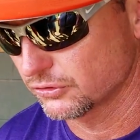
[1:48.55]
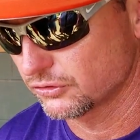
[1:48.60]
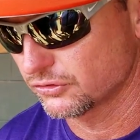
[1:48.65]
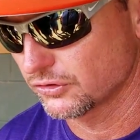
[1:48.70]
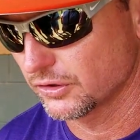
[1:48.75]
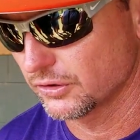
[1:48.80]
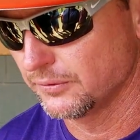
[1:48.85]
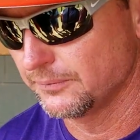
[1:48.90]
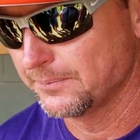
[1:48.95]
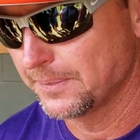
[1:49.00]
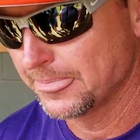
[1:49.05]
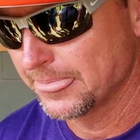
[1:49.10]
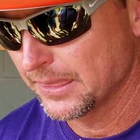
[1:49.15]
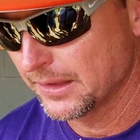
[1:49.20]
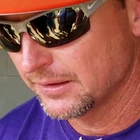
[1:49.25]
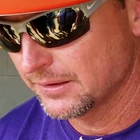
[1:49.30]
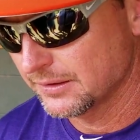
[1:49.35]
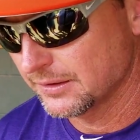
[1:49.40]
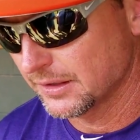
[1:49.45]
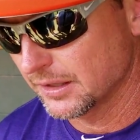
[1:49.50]
So
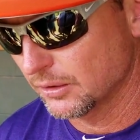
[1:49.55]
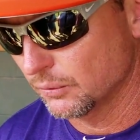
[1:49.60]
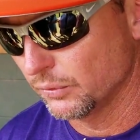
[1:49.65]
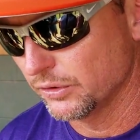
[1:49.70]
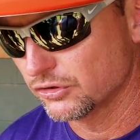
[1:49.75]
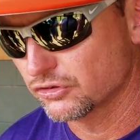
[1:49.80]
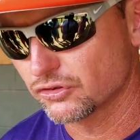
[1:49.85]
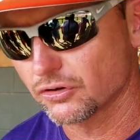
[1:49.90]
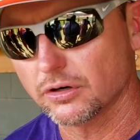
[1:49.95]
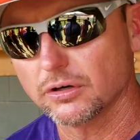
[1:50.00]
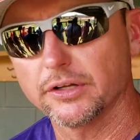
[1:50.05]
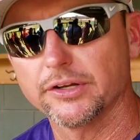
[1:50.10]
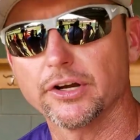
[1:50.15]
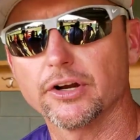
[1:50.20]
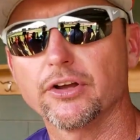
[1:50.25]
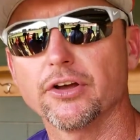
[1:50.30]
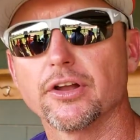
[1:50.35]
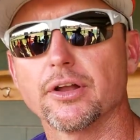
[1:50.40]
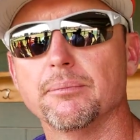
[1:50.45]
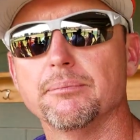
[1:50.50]
uh, we certainly are
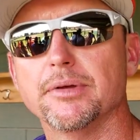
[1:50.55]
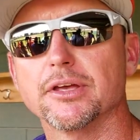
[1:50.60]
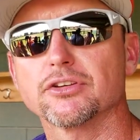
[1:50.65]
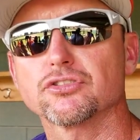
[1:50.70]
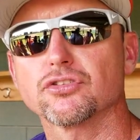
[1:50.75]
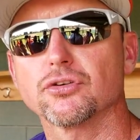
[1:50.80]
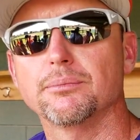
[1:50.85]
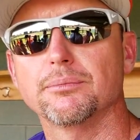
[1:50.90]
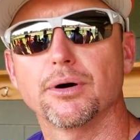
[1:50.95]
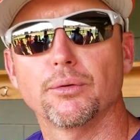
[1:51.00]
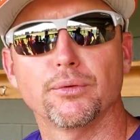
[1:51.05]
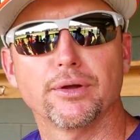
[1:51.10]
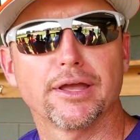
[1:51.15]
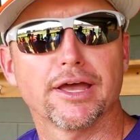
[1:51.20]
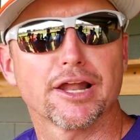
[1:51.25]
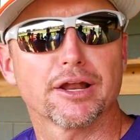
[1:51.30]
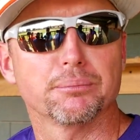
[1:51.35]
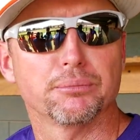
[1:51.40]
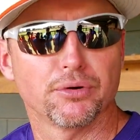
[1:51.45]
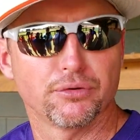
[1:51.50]
going to miss them, but we
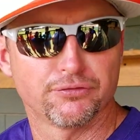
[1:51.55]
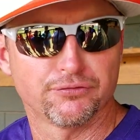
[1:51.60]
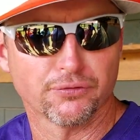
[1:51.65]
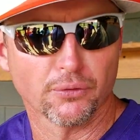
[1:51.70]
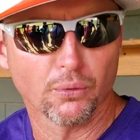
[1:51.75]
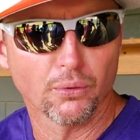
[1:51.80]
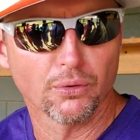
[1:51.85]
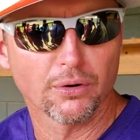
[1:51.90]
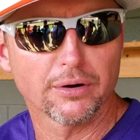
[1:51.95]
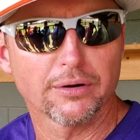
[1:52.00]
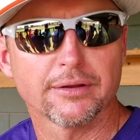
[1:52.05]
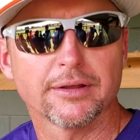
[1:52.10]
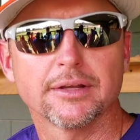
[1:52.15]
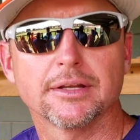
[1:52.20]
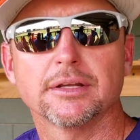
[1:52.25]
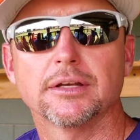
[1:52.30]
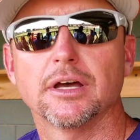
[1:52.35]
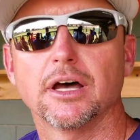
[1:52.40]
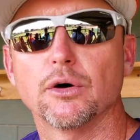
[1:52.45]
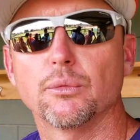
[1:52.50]
got to move forward
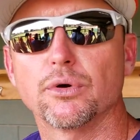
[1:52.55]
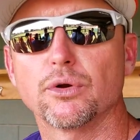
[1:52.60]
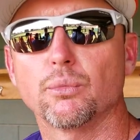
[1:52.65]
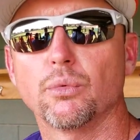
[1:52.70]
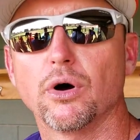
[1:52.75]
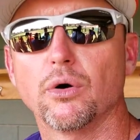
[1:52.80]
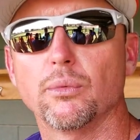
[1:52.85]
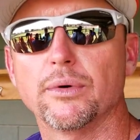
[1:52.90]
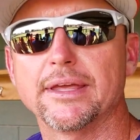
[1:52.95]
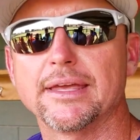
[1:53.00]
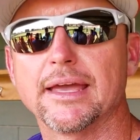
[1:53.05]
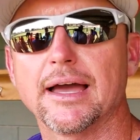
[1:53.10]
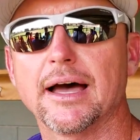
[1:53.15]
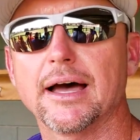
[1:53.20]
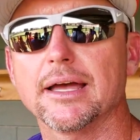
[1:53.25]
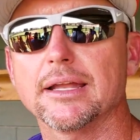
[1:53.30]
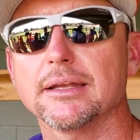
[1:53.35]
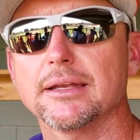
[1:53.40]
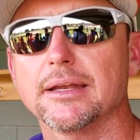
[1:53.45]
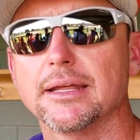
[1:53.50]
uh, with what we
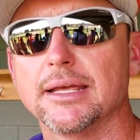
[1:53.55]
got.